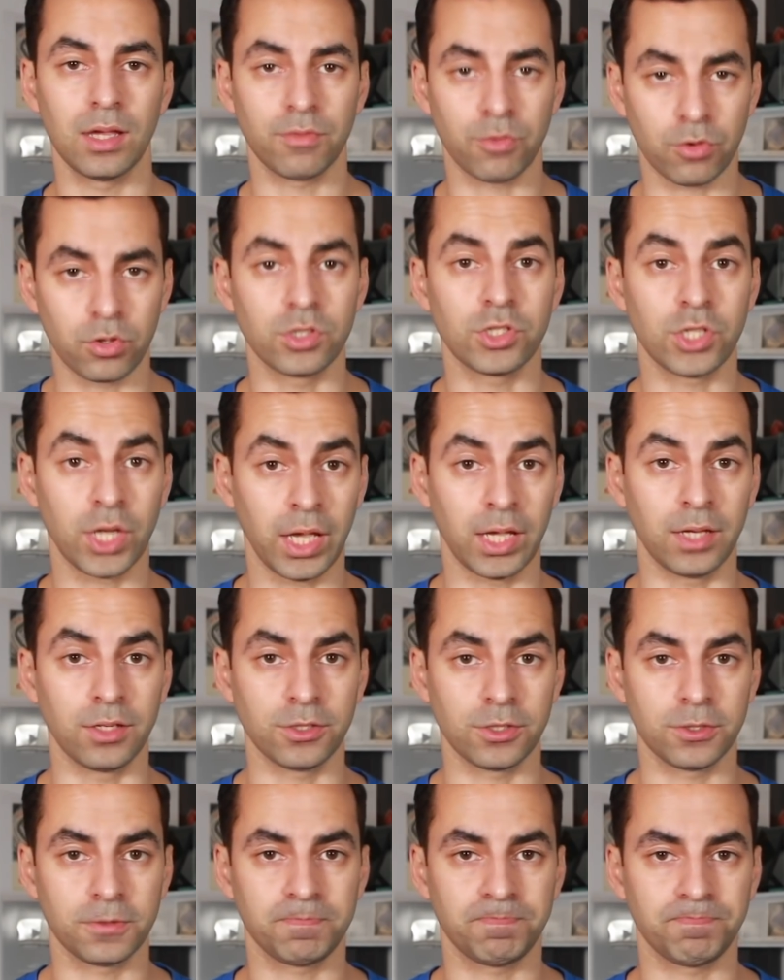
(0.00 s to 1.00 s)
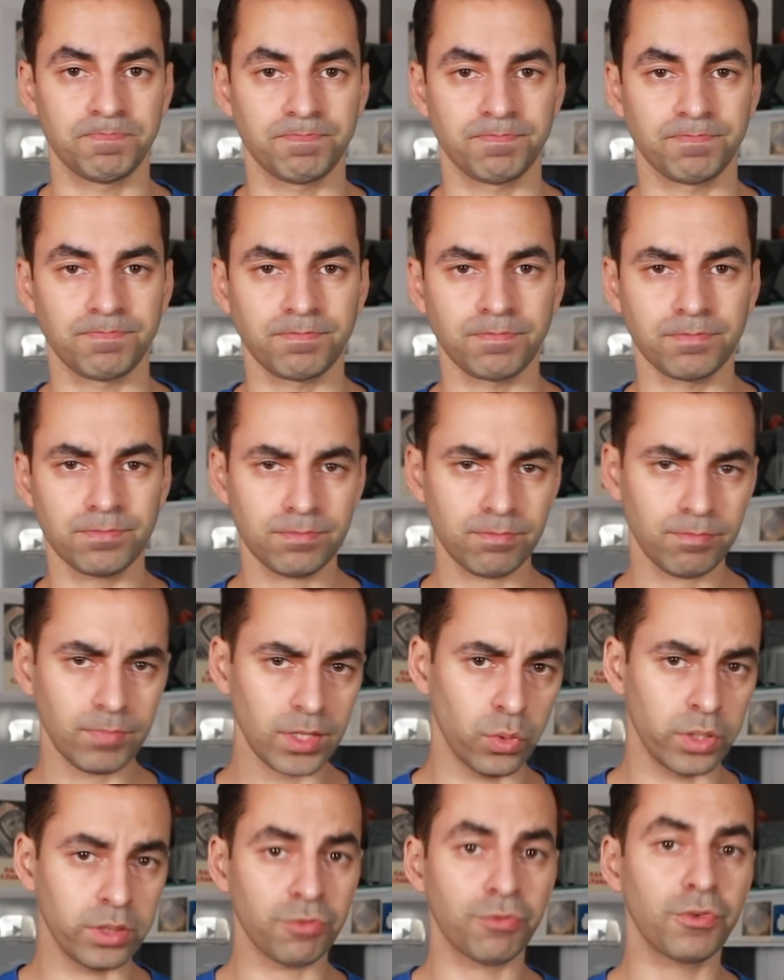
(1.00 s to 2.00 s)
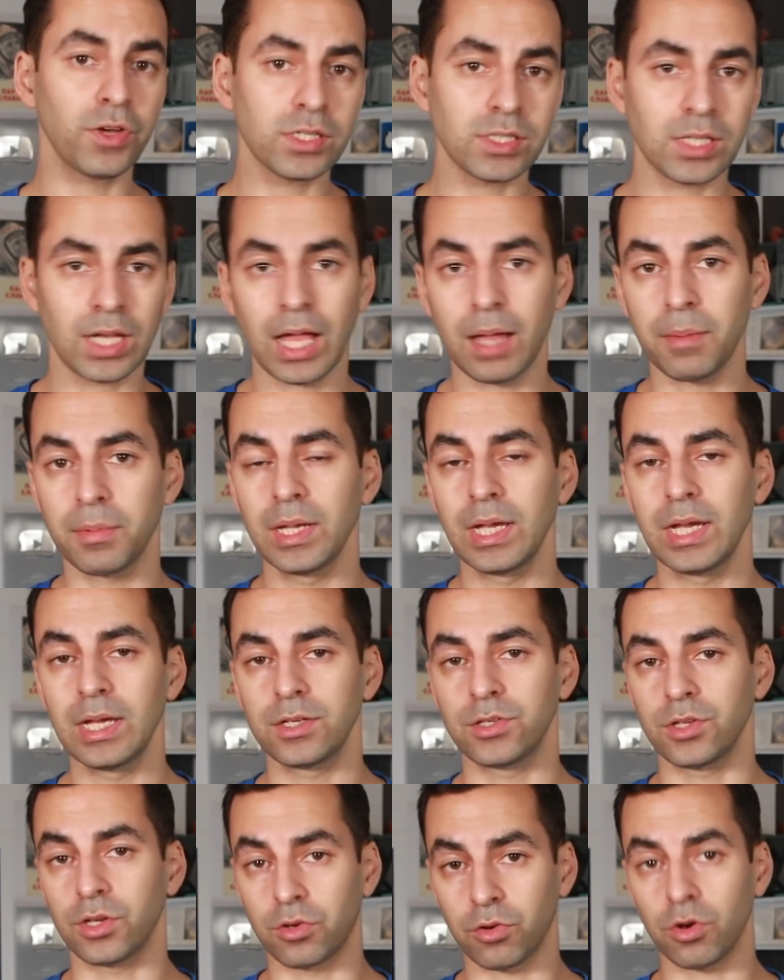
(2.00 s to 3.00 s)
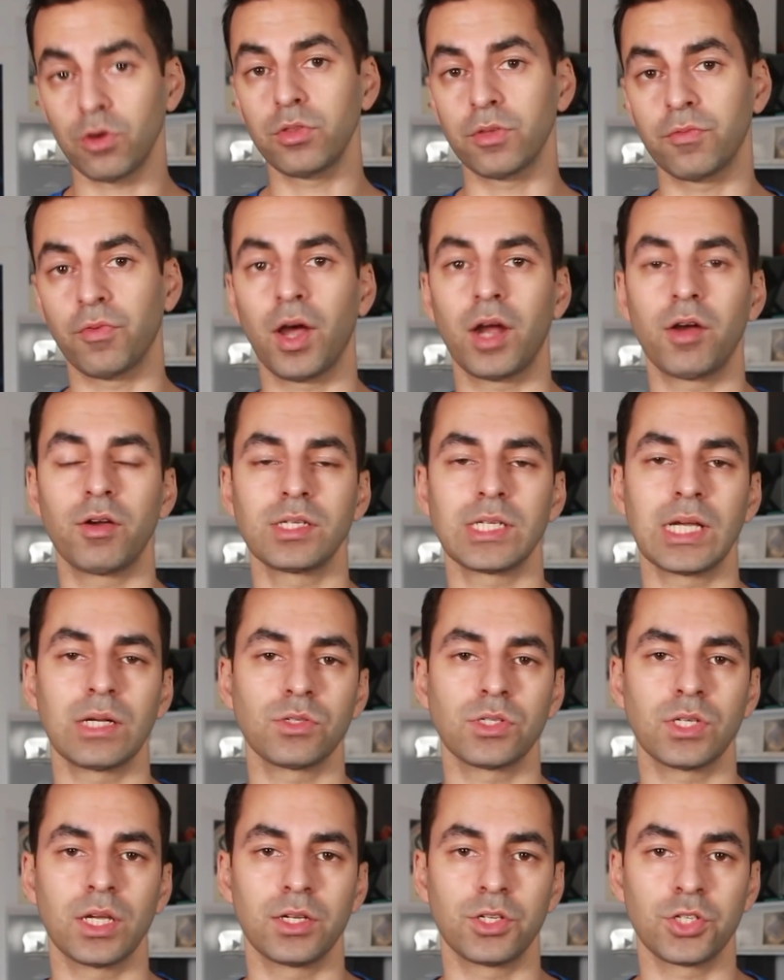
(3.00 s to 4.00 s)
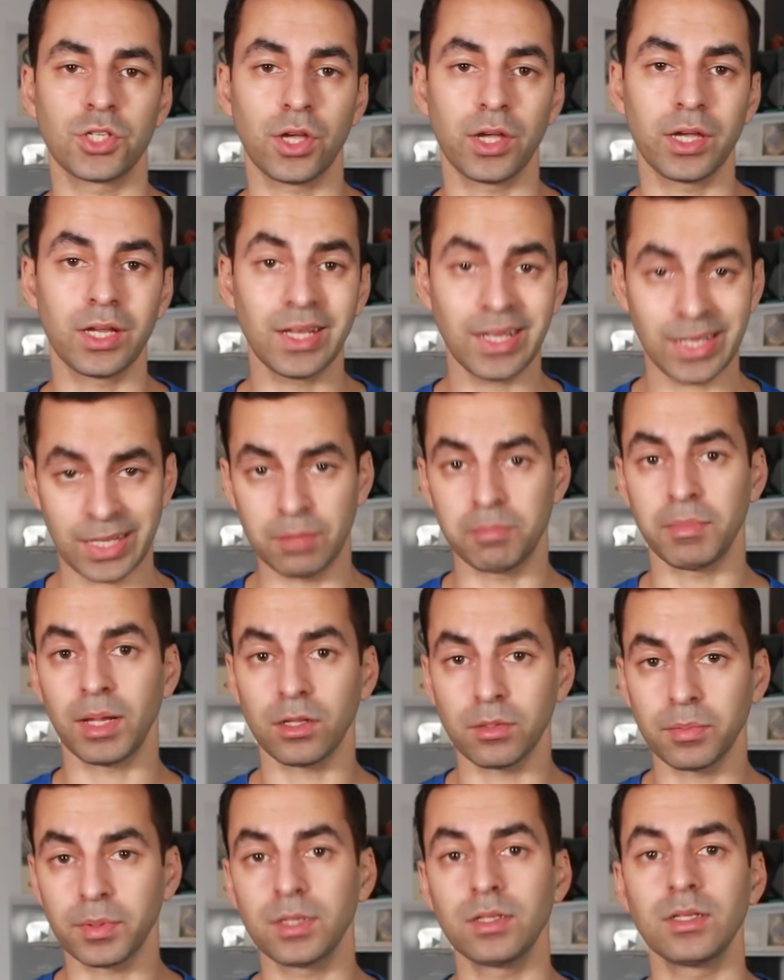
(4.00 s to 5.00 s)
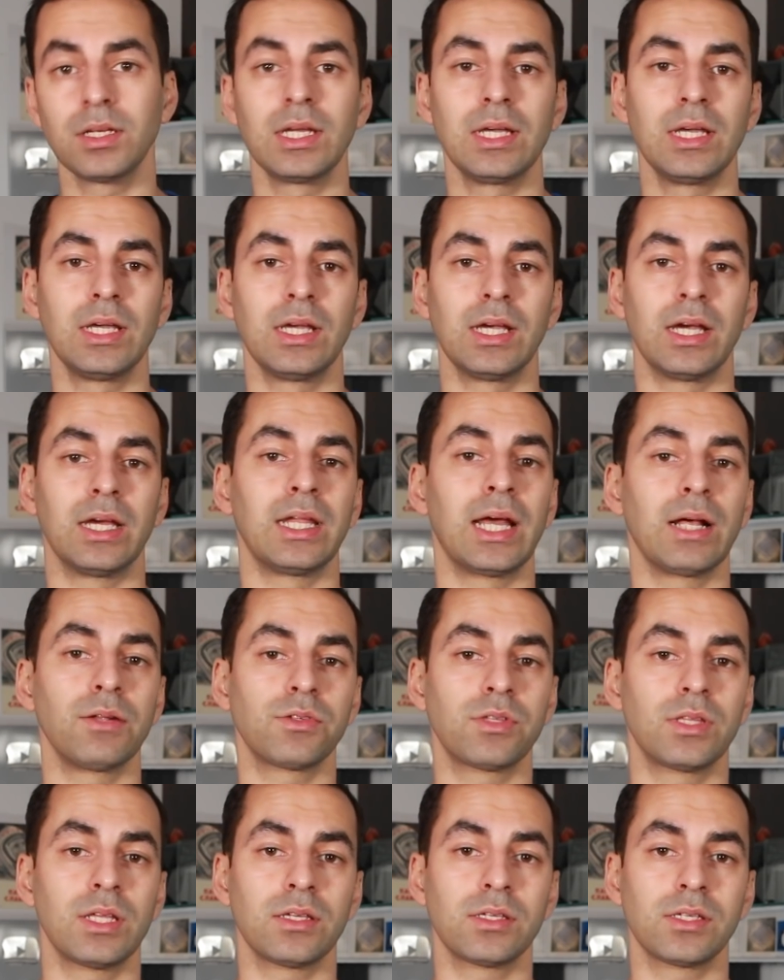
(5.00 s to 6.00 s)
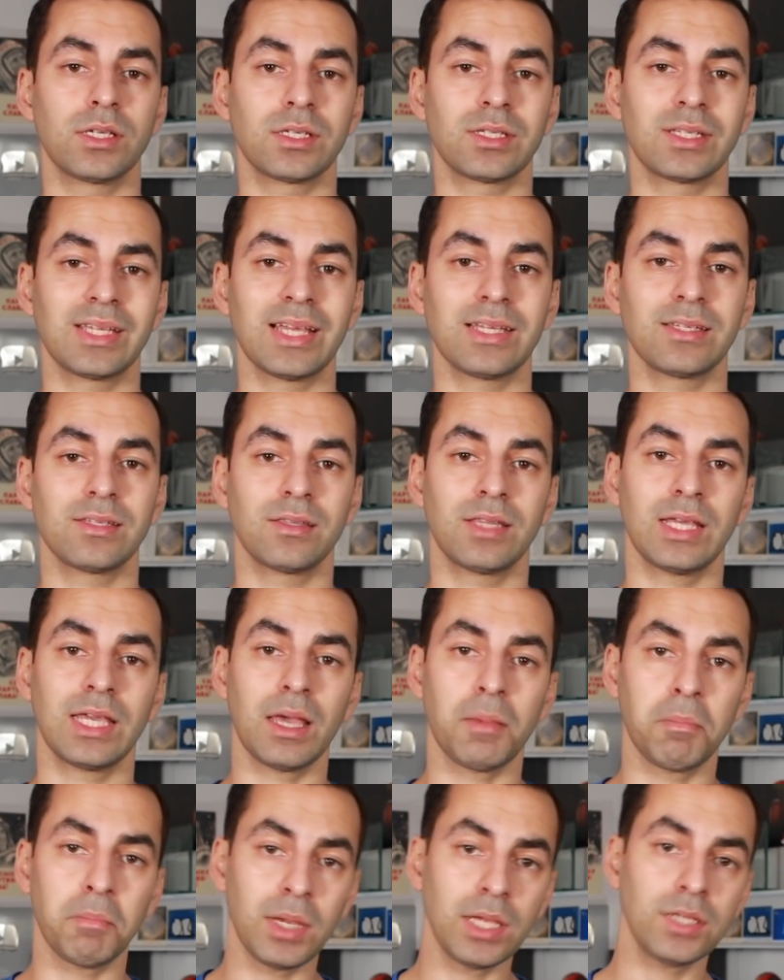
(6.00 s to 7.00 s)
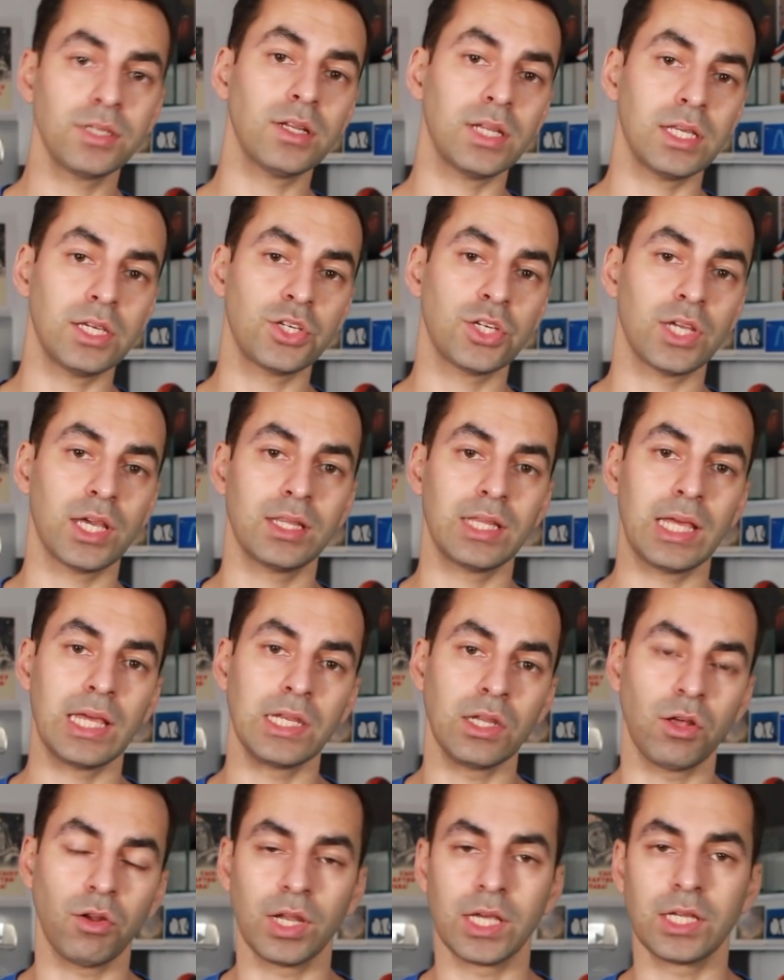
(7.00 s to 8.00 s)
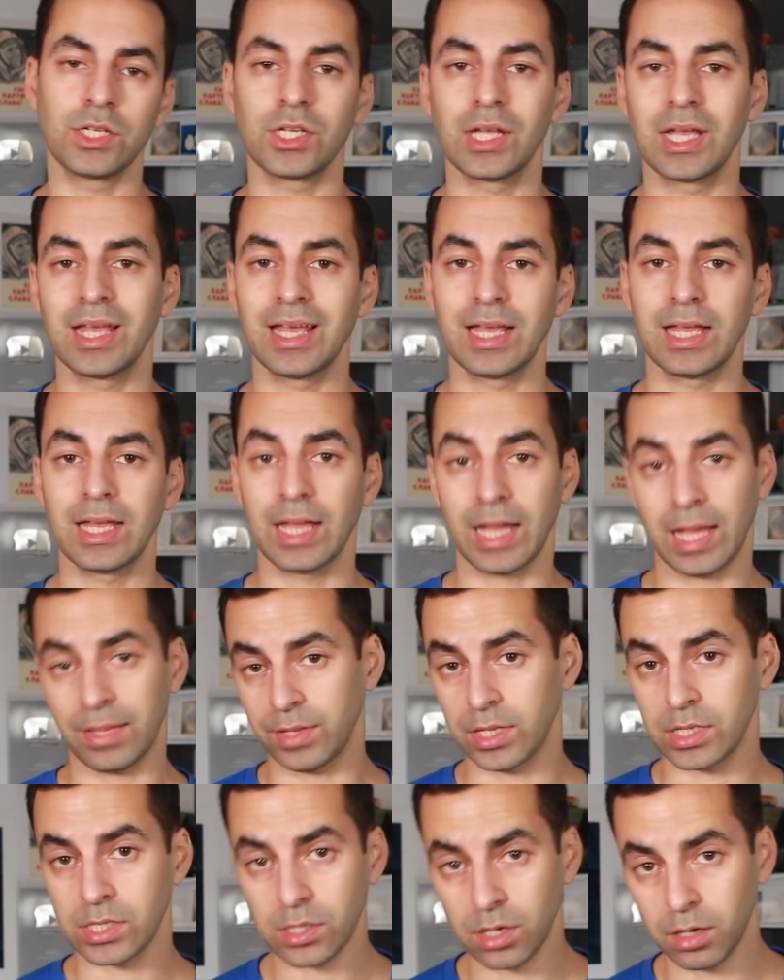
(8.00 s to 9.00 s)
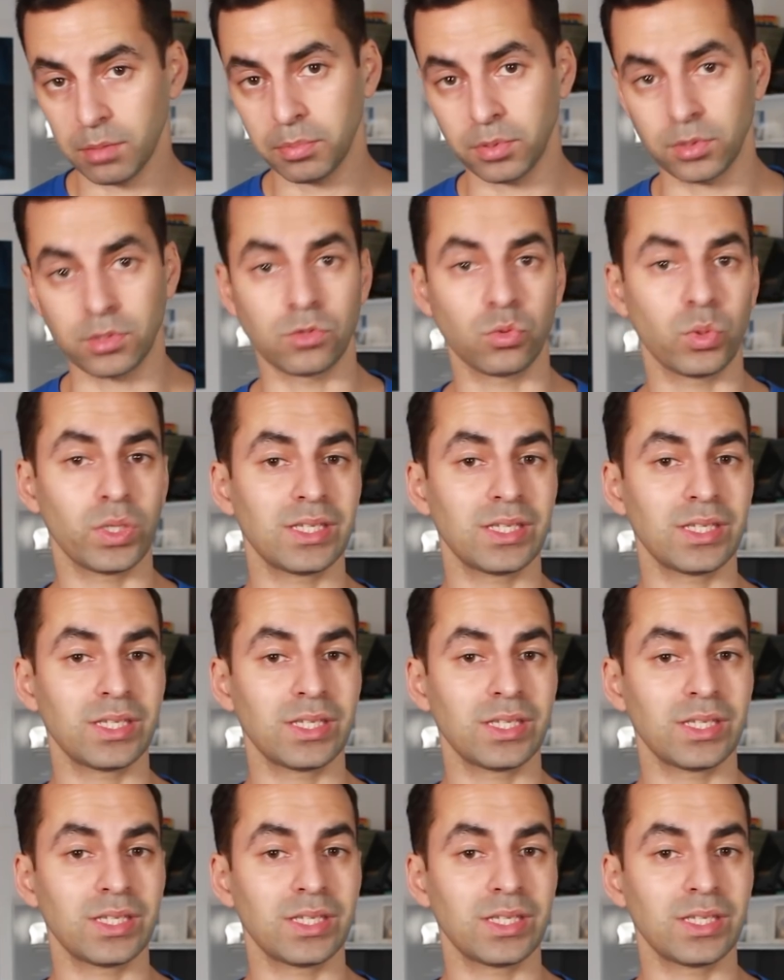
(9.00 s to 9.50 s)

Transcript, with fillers: for a change. When the first lab to grow the virus outside China in Melbourne announced their success, they immediately shared their knowledge and their samples.